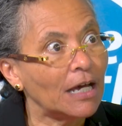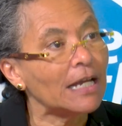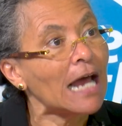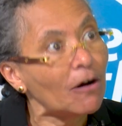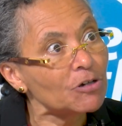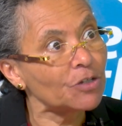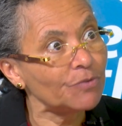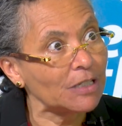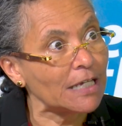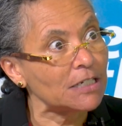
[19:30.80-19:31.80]
And how is it
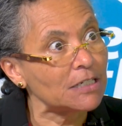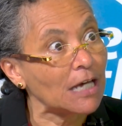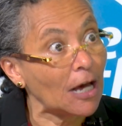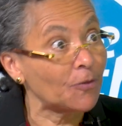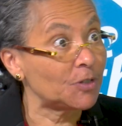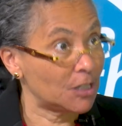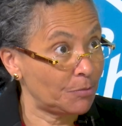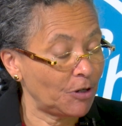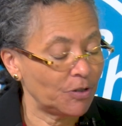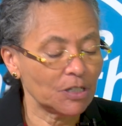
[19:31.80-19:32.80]
related to health
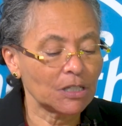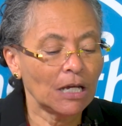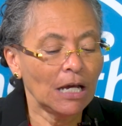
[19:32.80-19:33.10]
disparities?